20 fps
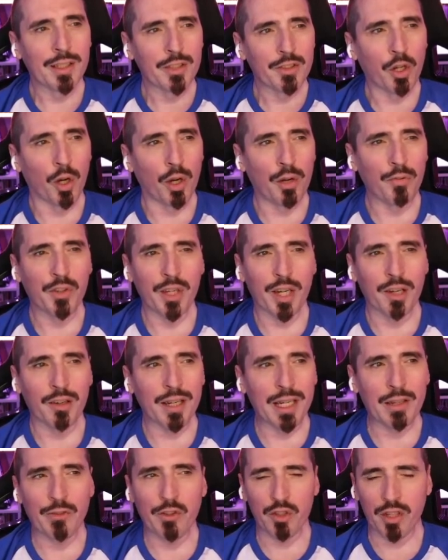Now, if
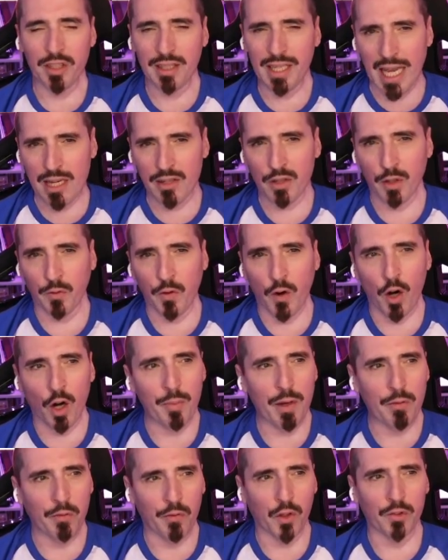there's a Tesla farm
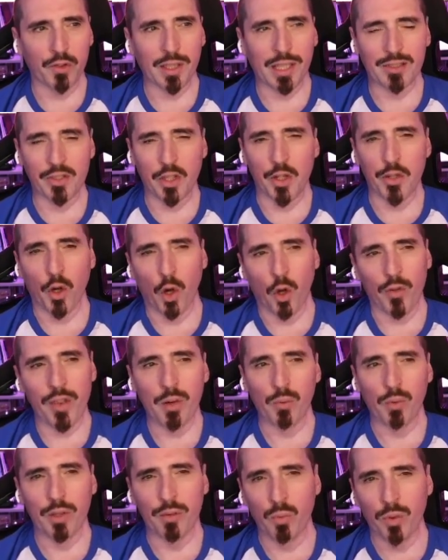in front of that town hall, then
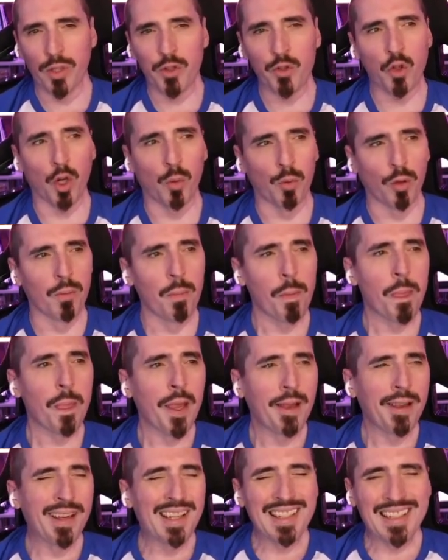we're in trouble.
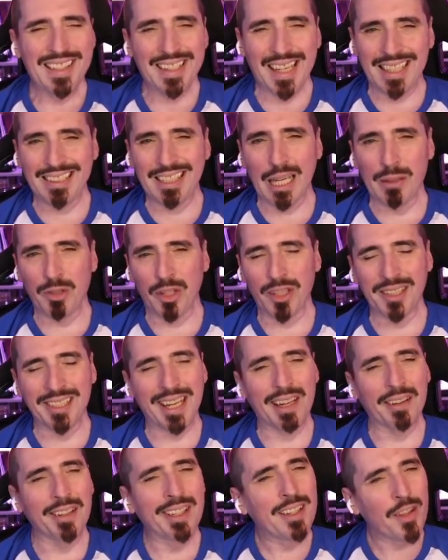9 times out of
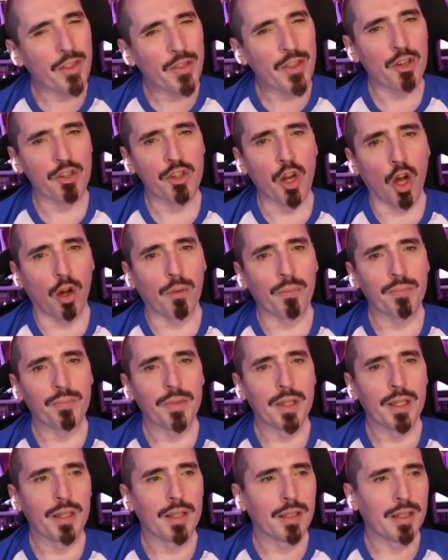10, there's not.
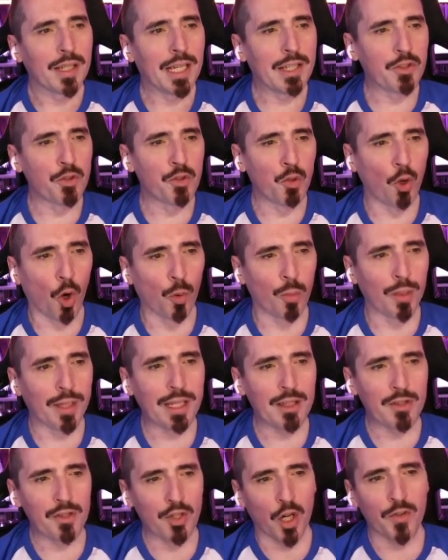It's
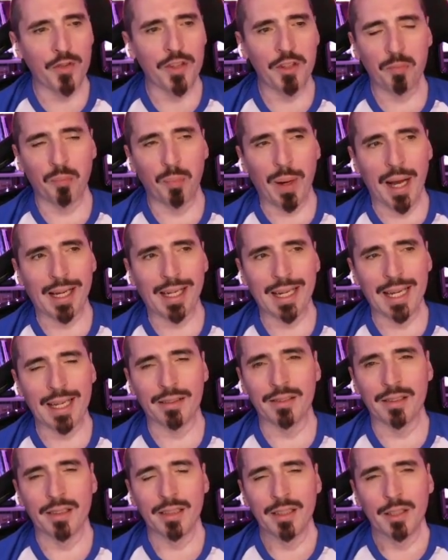normally down this back end
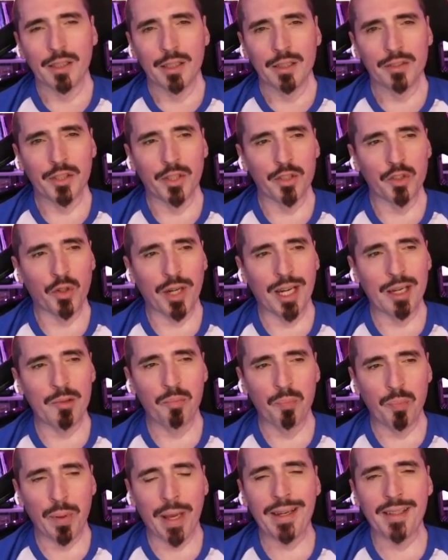to try and
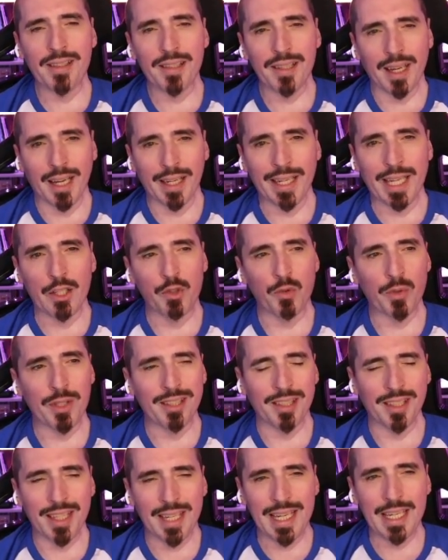bait an entry to
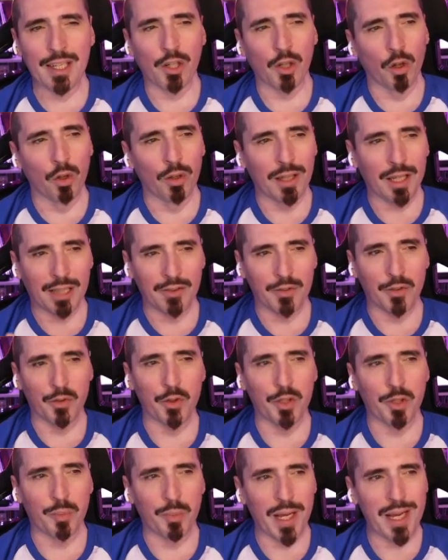the eagle and through
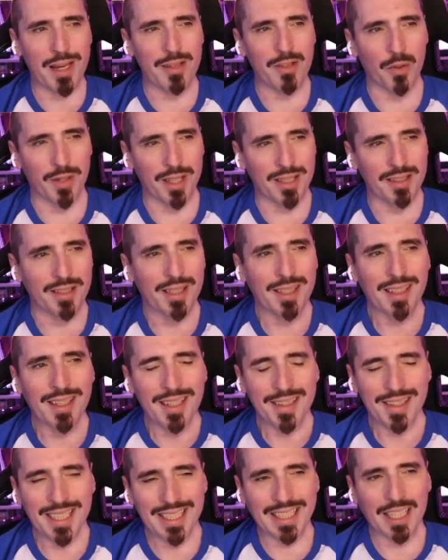the base. So this
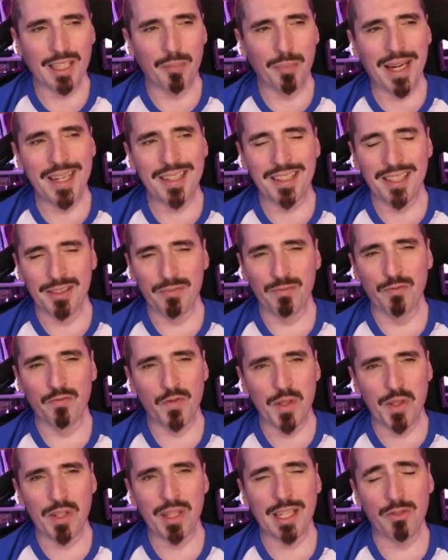kind of base,
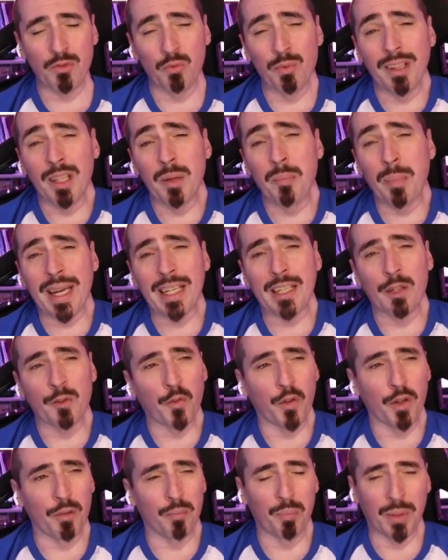it's really baited
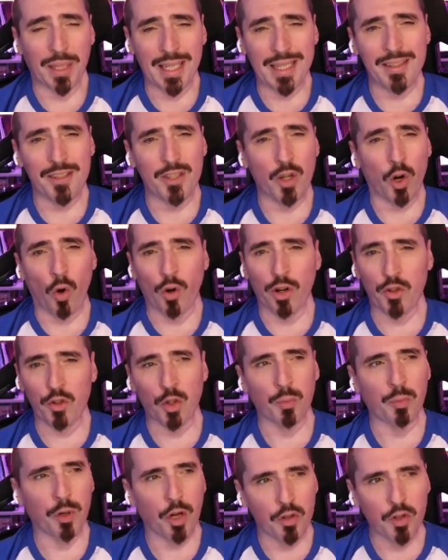for a Blizz or a
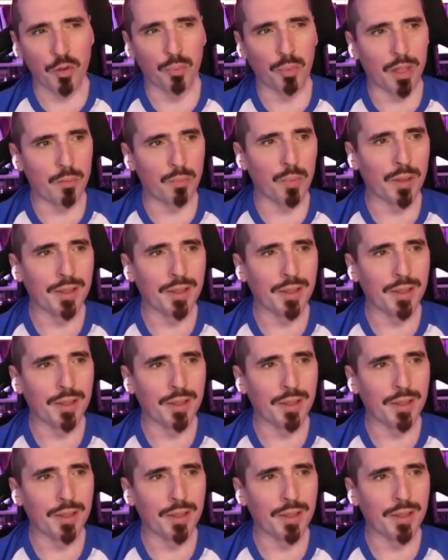Super Archer Blimp.